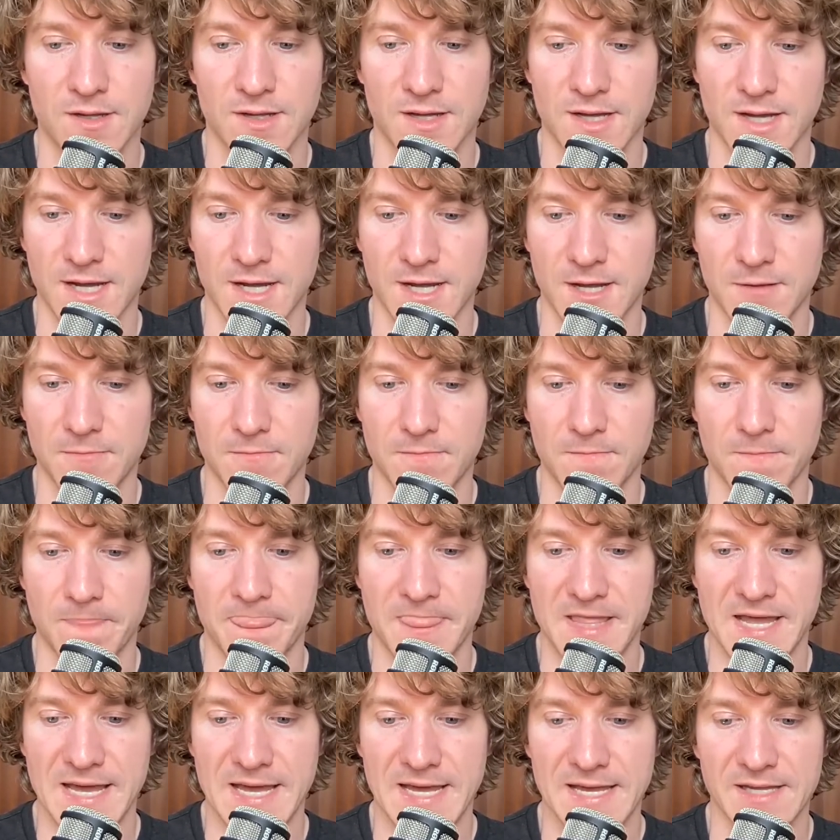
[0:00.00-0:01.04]
and
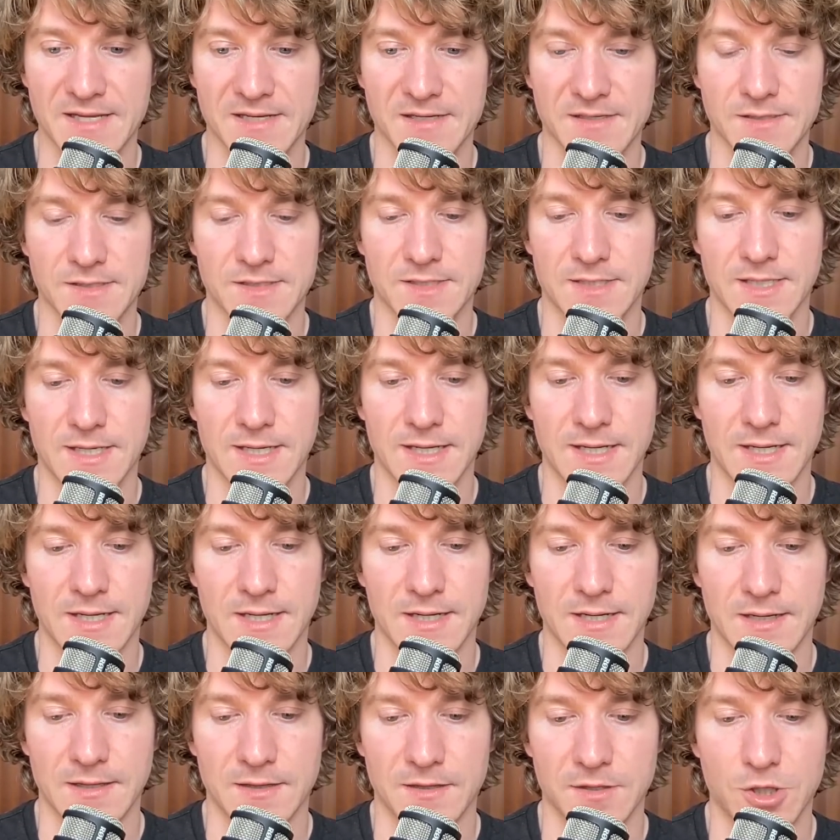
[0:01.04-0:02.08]

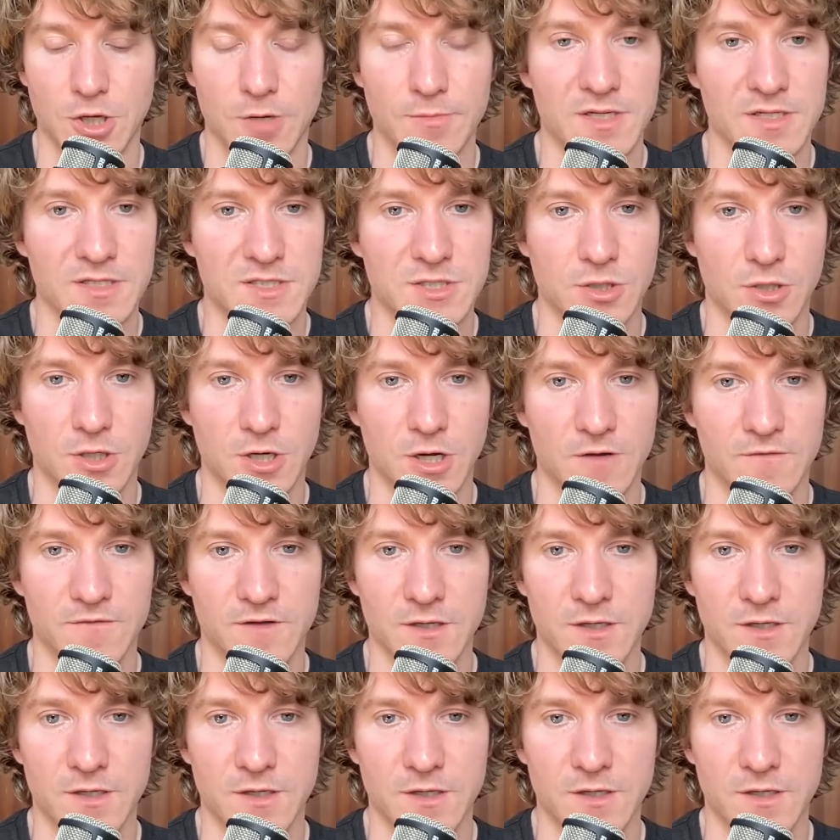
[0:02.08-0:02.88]
the communists took over.